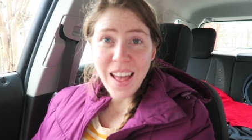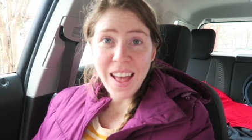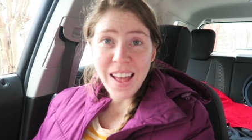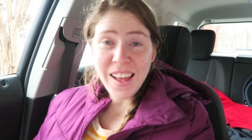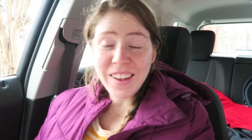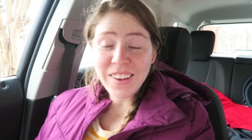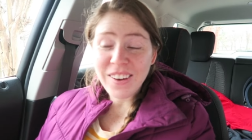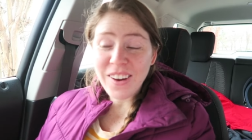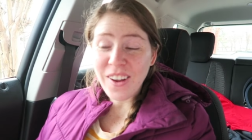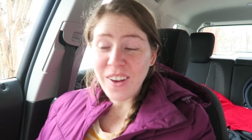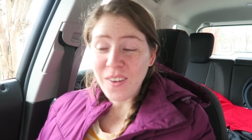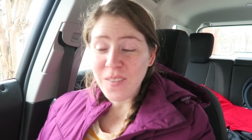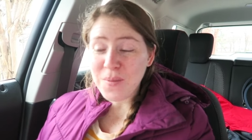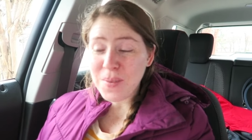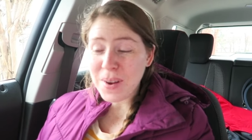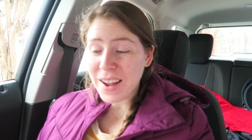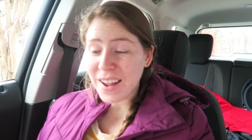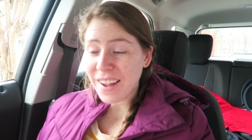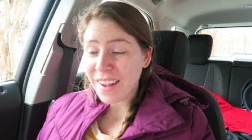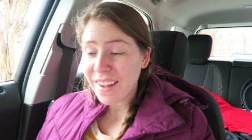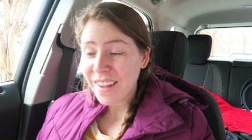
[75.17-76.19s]
I don't know,
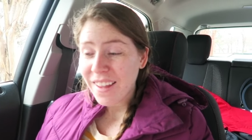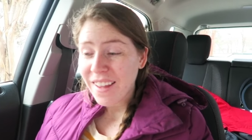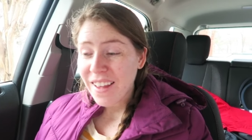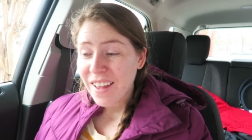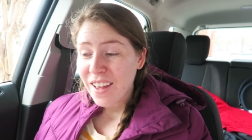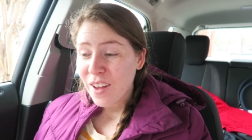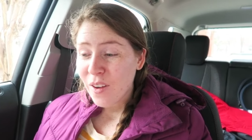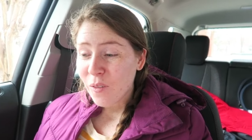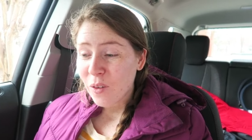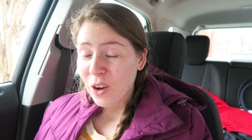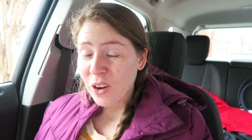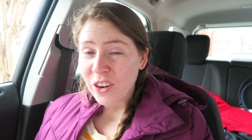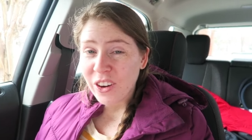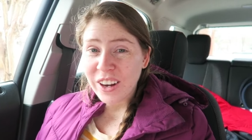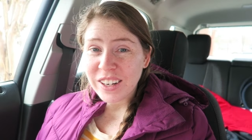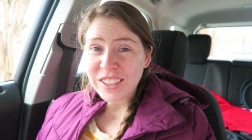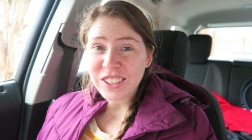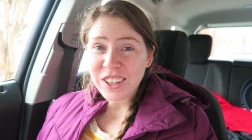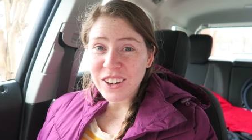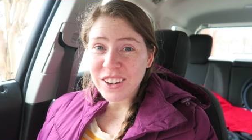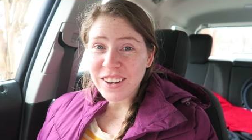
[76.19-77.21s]
but we were
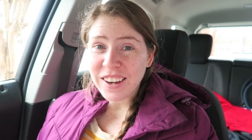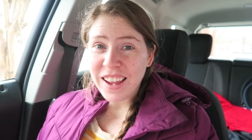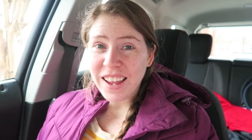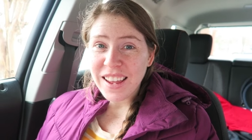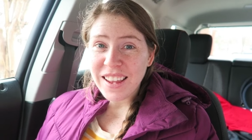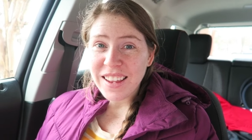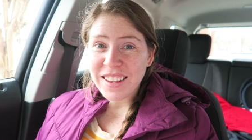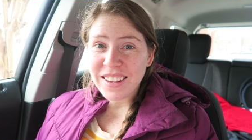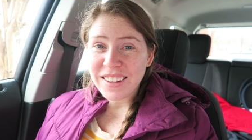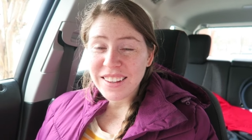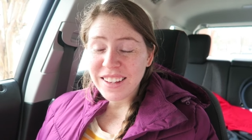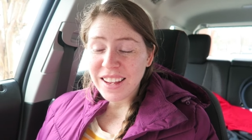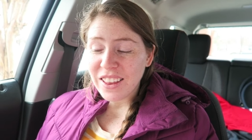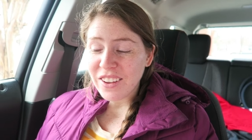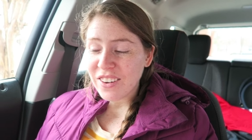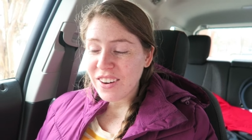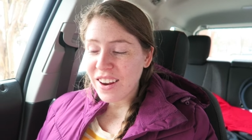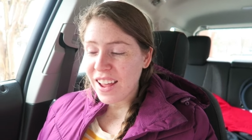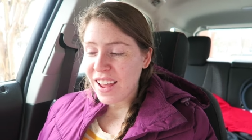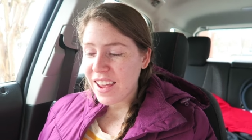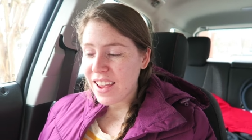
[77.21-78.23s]
at Target the
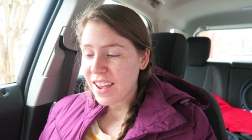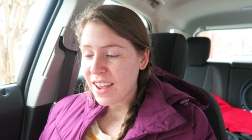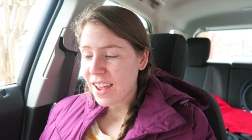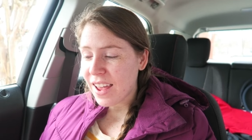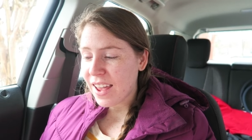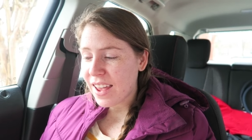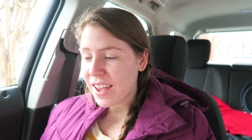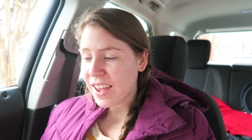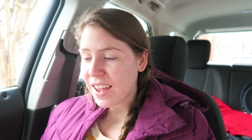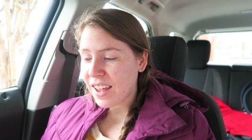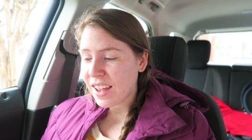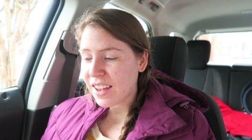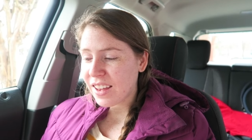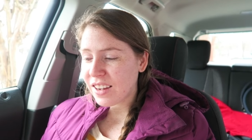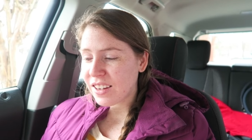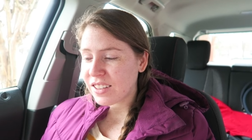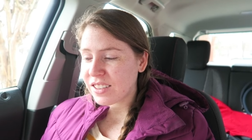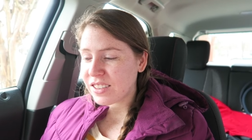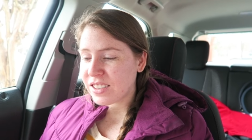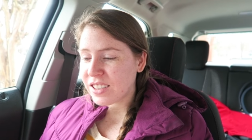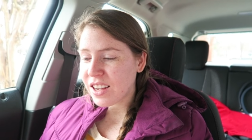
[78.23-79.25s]
other day
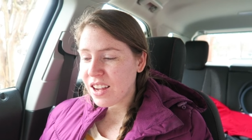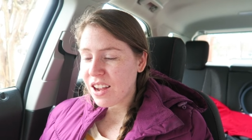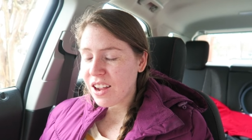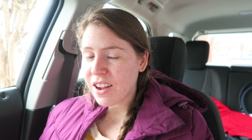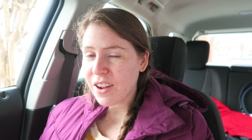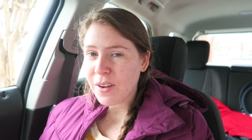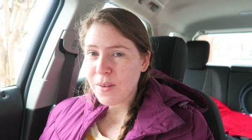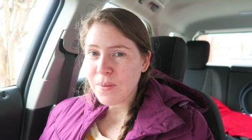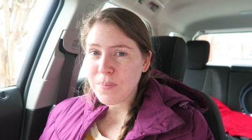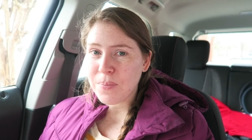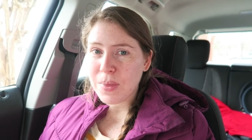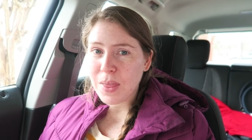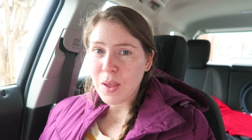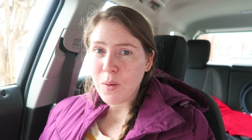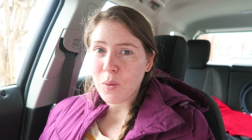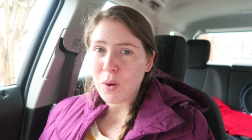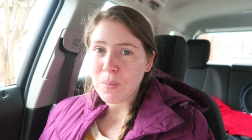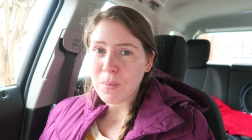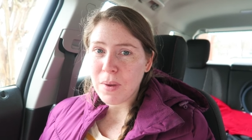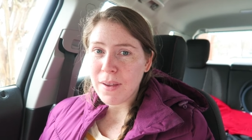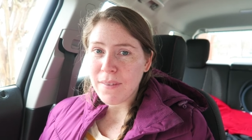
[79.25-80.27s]
and um,
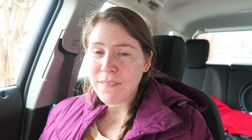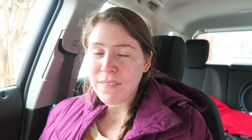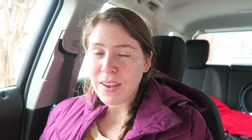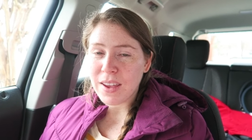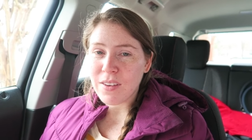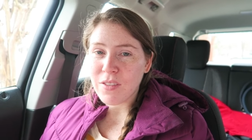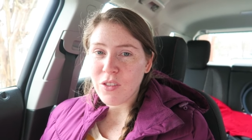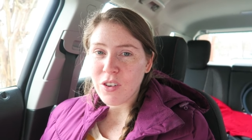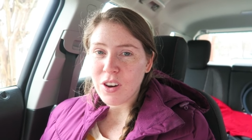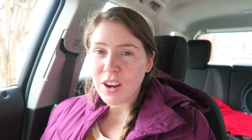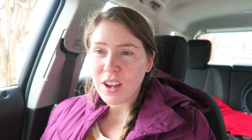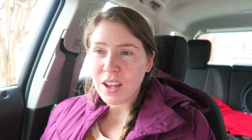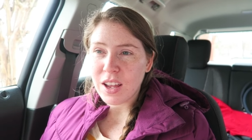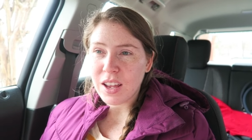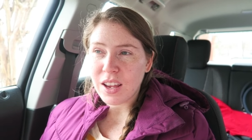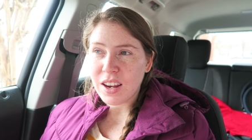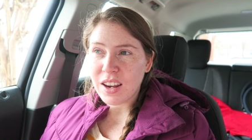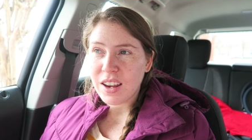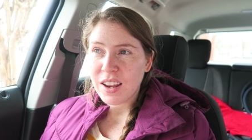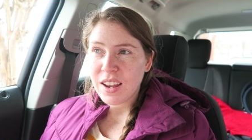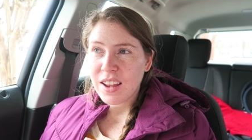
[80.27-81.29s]
one of my
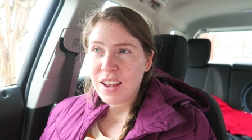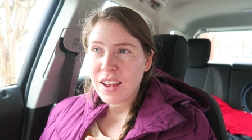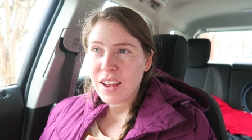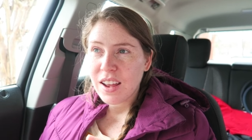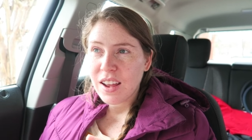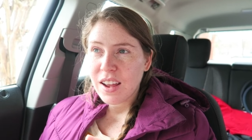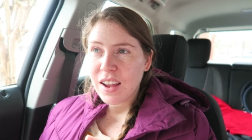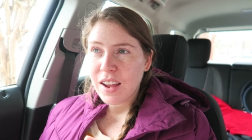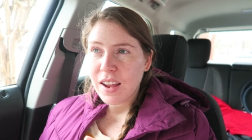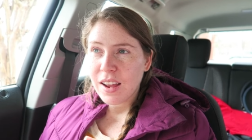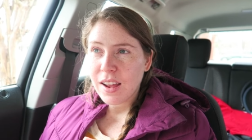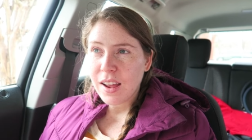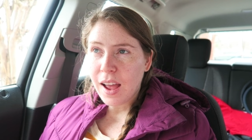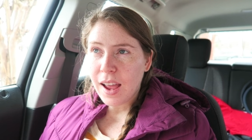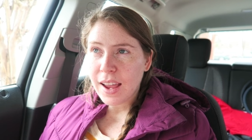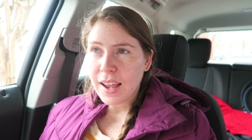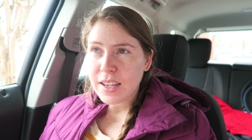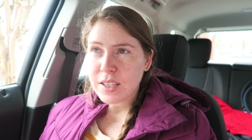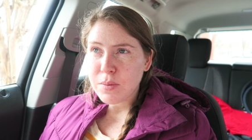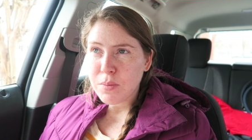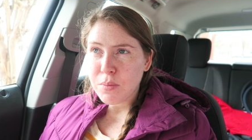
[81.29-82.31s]
favorite,
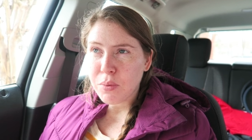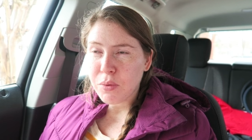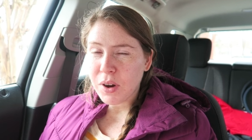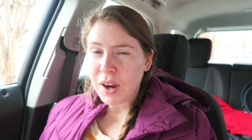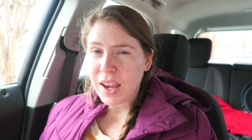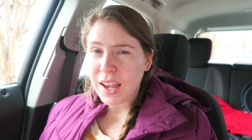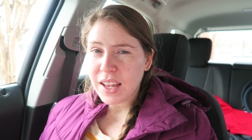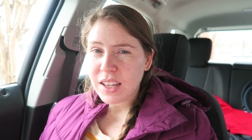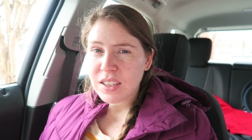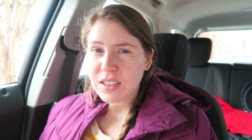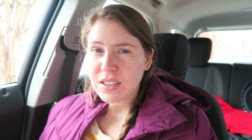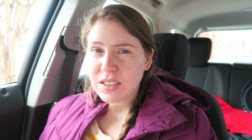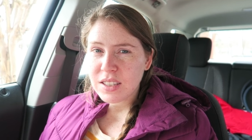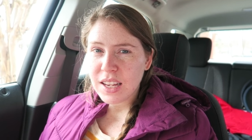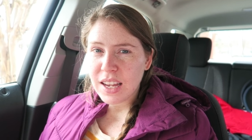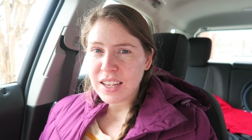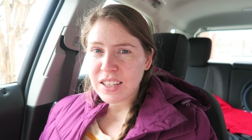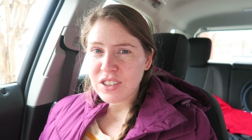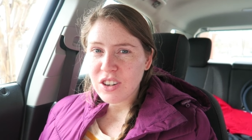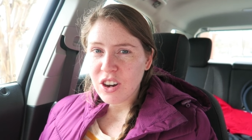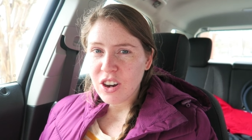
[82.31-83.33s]
I guess, brands
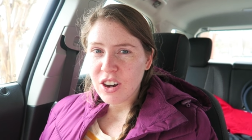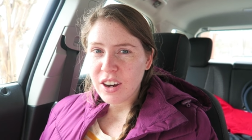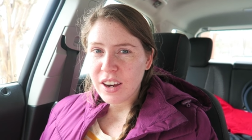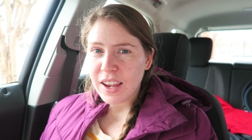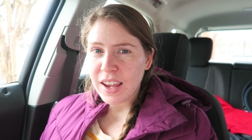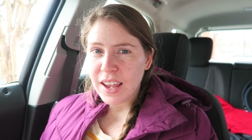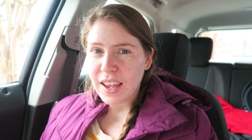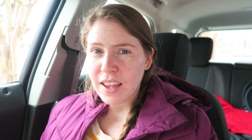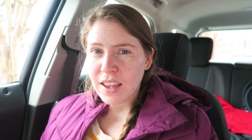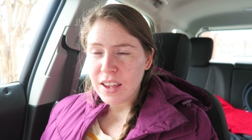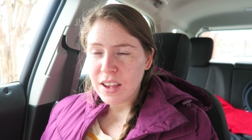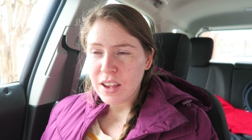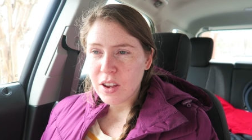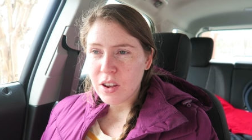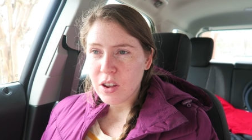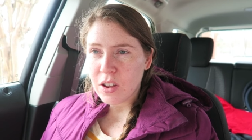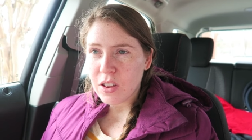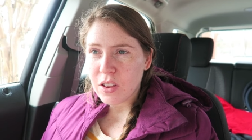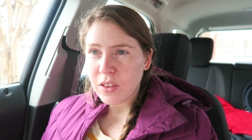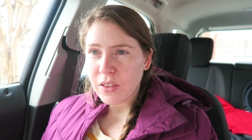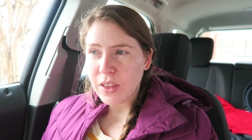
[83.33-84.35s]
at Target,
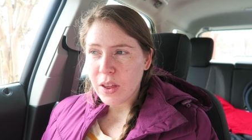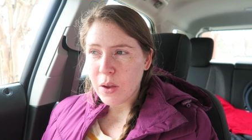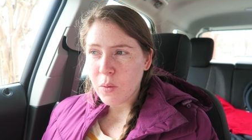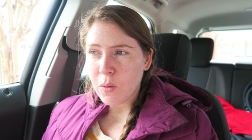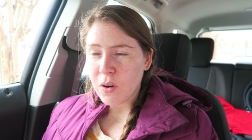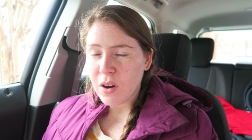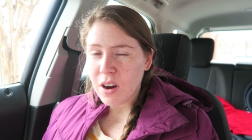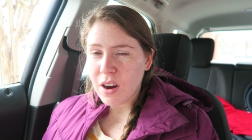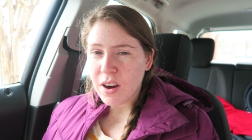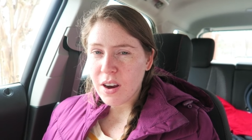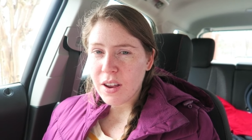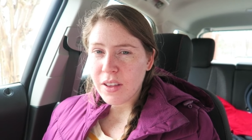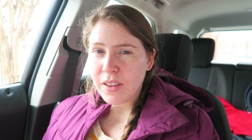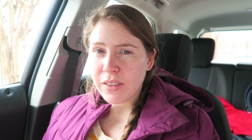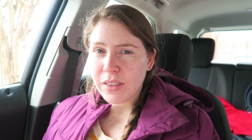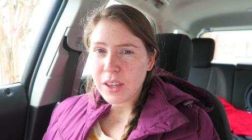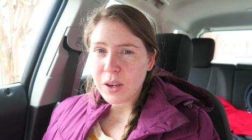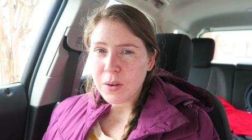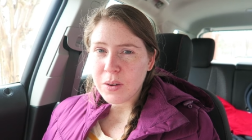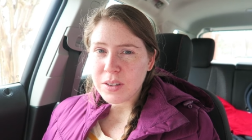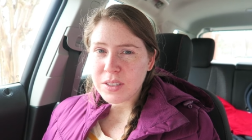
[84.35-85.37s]
they were
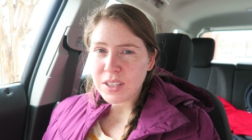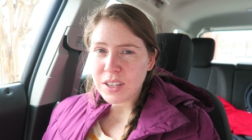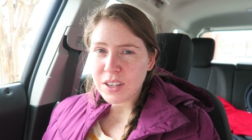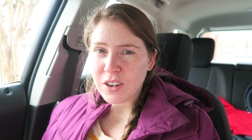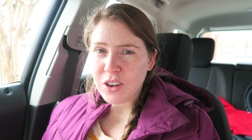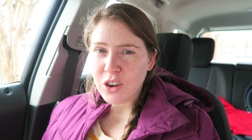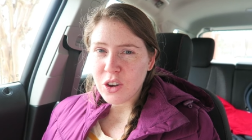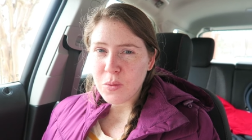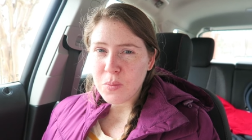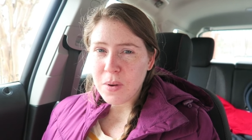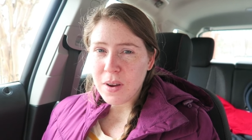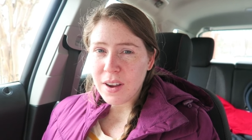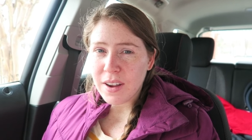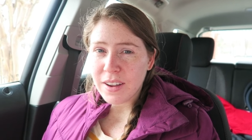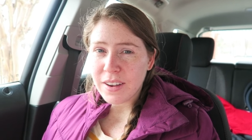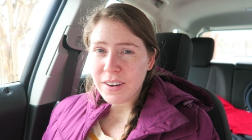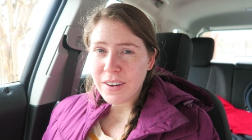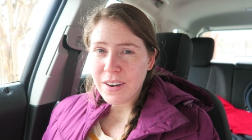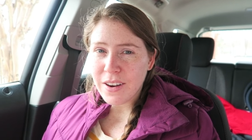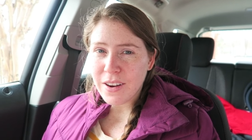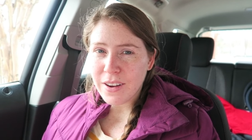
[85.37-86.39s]
there was a
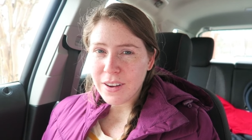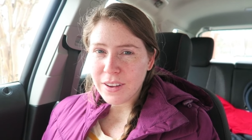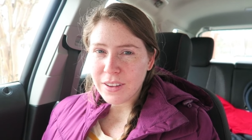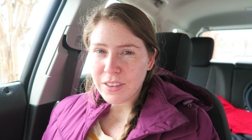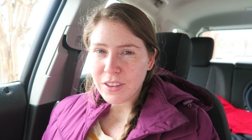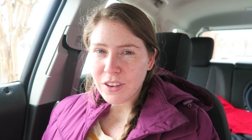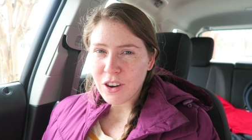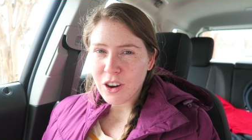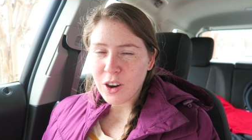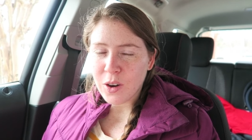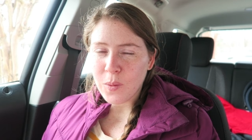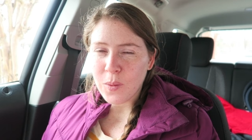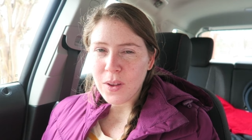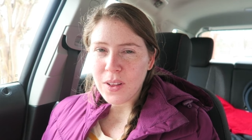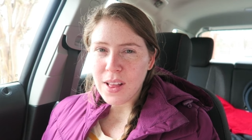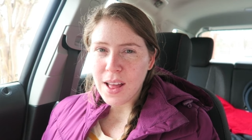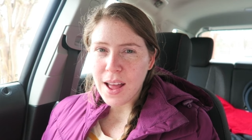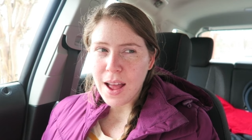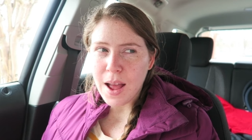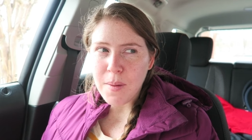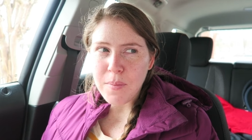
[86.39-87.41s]
coupon on the
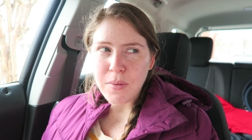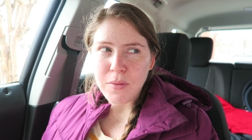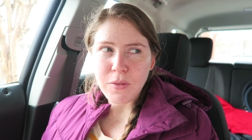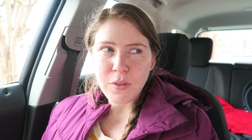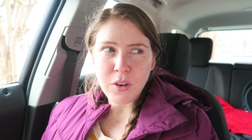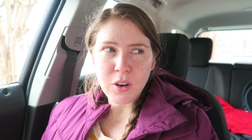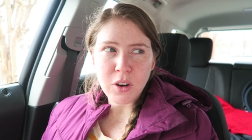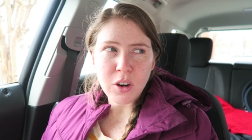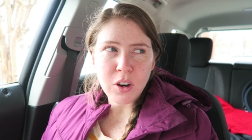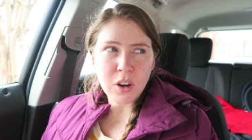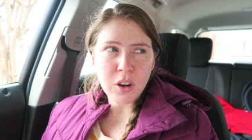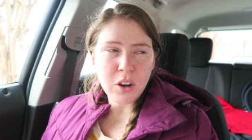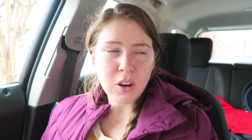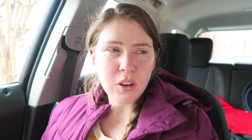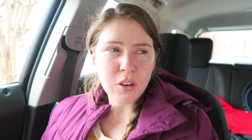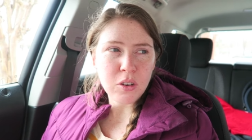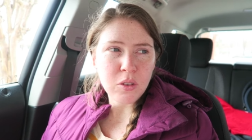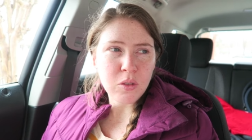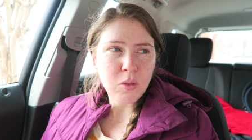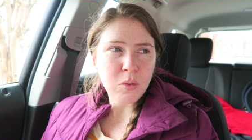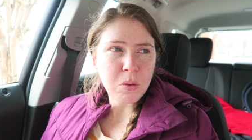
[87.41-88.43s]
Cartwheel app
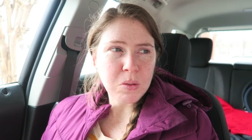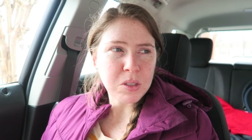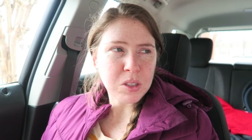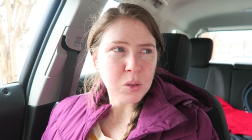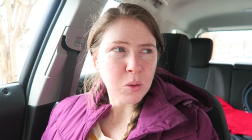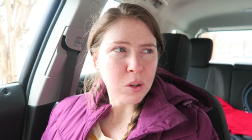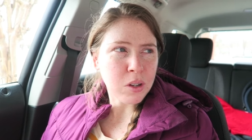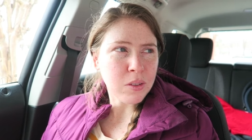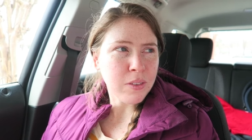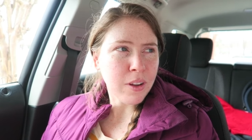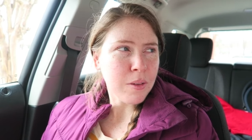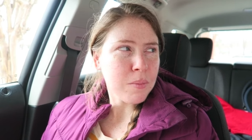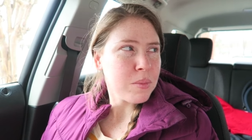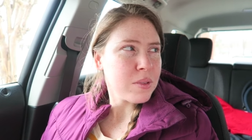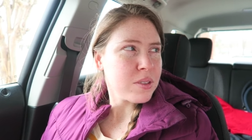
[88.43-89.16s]
for, was it 25